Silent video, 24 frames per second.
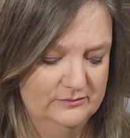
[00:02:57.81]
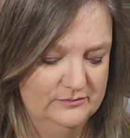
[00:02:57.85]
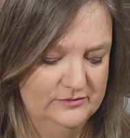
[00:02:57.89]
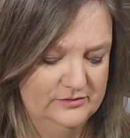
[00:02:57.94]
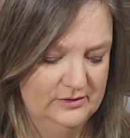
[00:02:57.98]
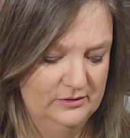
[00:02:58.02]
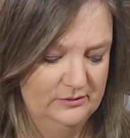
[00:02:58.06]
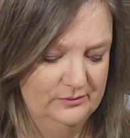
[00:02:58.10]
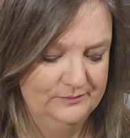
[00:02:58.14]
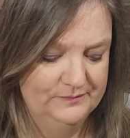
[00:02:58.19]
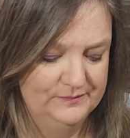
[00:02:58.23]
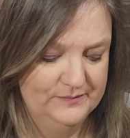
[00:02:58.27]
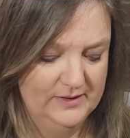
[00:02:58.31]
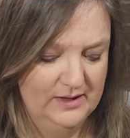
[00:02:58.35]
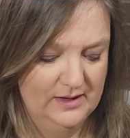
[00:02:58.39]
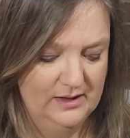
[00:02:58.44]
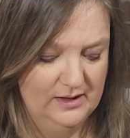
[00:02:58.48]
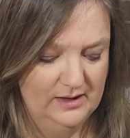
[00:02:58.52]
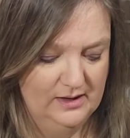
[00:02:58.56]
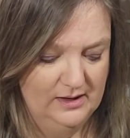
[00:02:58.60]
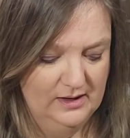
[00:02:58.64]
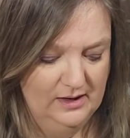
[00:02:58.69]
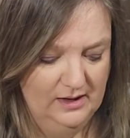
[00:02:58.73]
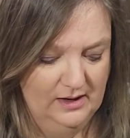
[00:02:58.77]
So
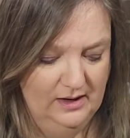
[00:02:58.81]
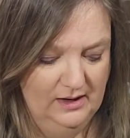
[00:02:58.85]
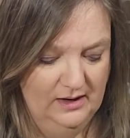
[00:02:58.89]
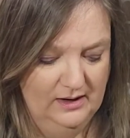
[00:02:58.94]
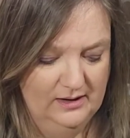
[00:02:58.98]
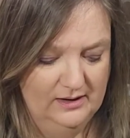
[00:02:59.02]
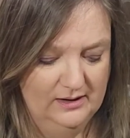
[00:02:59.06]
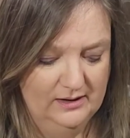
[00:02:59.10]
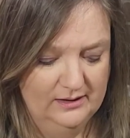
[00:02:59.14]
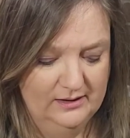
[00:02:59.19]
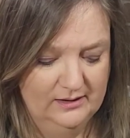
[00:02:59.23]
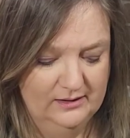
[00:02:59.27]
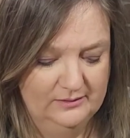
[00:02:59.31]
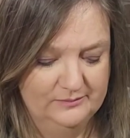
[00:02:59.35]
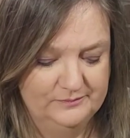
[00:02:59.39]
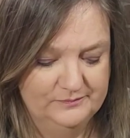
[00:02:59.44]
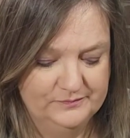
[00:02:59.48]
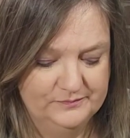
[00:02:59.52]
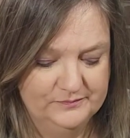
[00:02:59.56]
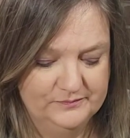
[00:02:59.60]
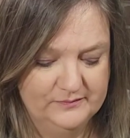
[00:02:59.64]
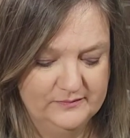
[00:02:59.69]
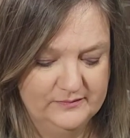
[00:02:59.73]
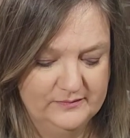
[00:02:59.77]
I'm
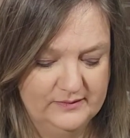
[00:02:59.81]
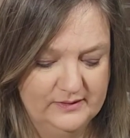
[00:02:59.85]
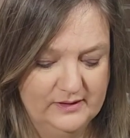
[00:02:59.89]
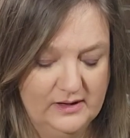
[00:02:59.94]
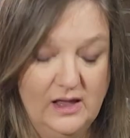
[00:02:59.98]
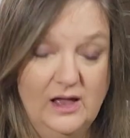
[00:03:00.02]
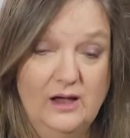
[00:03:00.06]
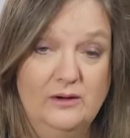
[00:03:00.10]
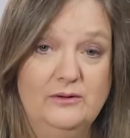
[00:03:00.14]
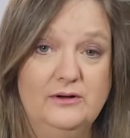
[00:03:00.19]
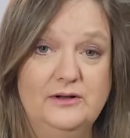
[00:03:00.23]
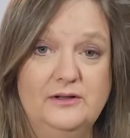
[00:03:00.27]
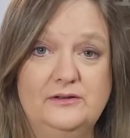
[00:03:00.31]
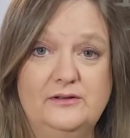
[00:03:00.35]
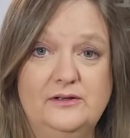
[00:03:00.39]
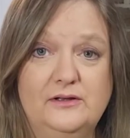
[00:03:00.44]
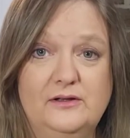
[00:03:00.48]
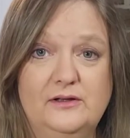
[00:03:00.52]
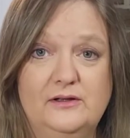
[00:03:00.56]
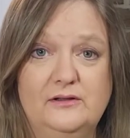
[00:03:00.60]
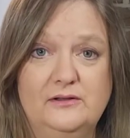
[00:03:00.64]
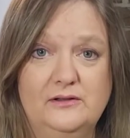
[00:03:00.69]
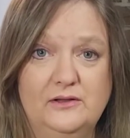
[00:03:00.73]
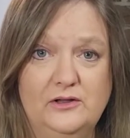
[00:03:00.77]
going to tell
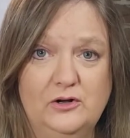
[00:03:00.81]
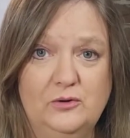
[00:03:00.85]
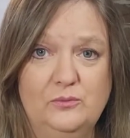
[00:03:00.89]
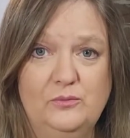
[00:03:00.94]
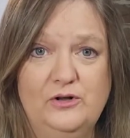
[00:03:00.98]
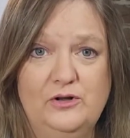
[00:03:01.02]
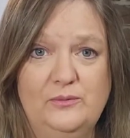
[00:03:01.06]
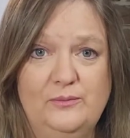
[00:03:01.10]
you a little bit